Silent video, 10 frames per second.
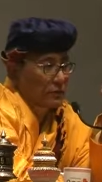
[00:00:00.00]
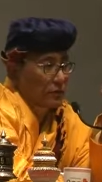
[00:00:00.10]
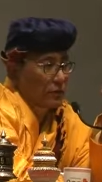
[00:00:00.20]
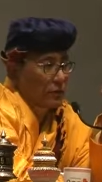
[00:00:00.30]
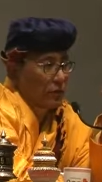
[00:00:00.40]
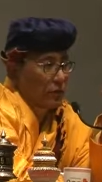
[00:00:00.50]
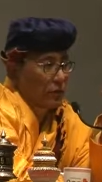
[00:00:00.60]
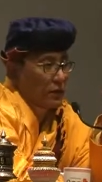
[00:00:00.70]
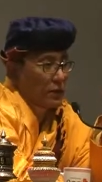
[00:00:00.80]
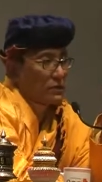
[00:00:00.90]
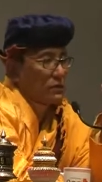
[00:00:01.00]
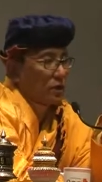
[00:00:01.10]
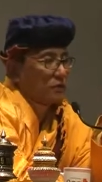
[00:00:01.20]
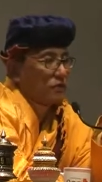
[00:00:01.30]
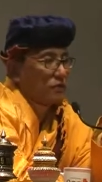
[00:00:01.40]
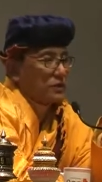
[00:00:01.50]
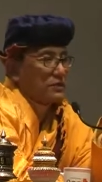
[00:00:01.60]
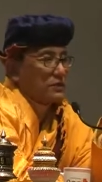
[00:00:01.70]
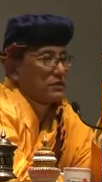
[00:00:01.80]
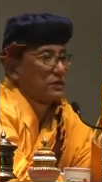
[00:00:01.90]
You know, it's not only
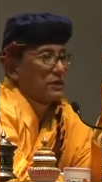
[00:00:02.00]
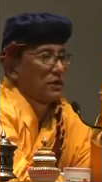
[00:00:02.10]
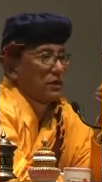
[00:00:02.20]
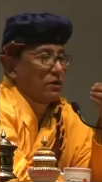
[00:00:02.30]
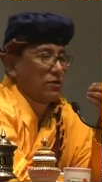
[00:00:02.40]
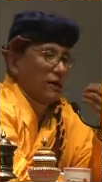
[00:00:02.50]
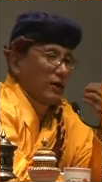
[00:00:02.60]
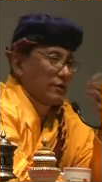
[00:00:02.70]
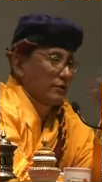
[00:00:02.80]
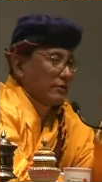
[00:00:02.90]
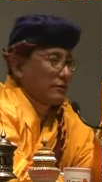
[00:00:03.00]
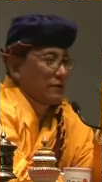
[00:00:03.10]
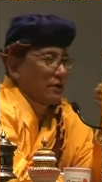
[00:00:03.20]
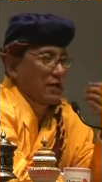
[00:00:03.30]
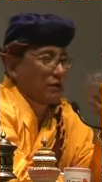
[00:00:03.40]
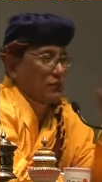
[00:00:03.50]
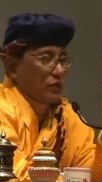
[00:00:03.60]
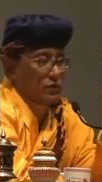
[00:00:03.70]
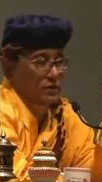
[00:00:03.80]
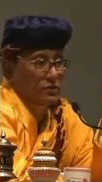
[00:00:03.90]
just a oh I I'm
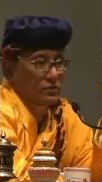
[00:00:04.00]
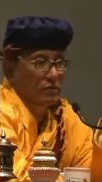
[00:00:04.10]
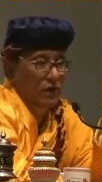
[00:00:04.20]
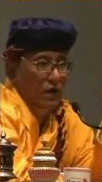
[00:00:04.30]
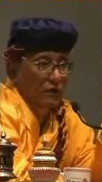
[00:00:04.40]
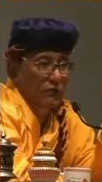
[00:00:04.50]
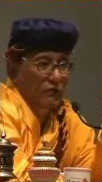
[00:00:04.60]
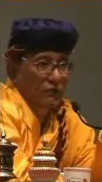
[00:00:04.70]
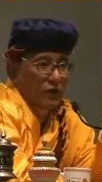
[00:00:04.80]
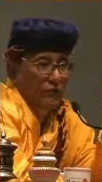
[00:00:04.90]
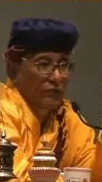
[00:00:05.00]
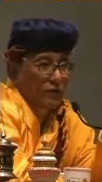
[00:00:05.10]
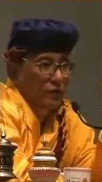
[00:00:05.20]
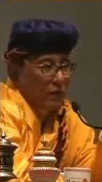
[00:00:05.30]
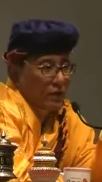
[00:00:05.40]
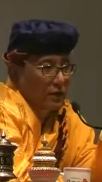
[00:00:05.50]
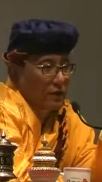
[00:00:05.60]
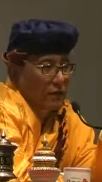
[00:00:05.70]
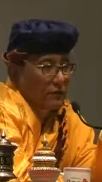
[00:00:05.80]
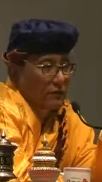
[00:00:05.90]
working so hard for family. Why?
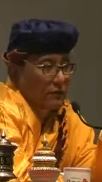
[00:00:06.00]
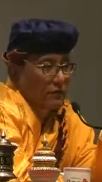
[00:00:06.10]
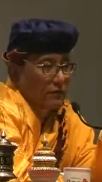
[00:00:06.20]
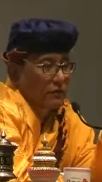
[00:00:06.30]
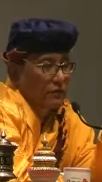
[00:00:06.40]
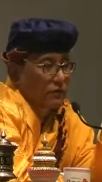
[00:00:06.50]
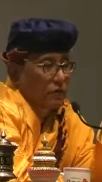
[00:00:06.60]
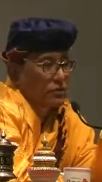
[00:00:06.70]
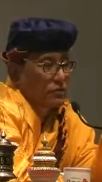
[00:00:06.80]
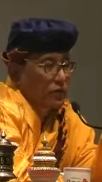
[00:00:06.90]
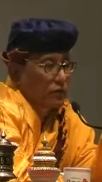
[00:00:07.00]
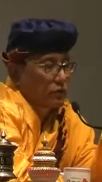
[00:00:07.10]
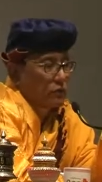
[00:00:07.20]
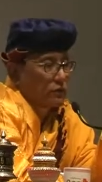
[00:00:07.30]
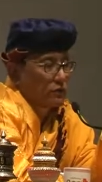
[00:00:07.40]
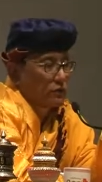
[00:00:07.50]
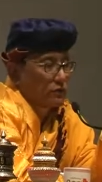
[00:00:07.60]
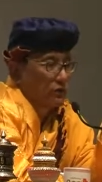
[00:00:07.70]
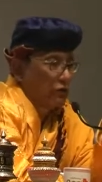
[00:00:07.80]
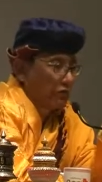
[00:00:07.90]
I mean, why should I work
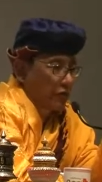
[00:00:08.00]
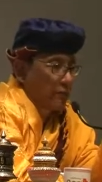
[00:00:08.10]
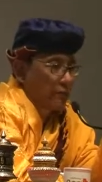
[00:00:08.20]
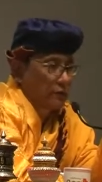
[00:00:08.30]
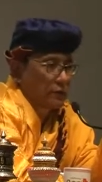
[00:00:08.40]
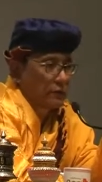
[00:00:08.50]
for family?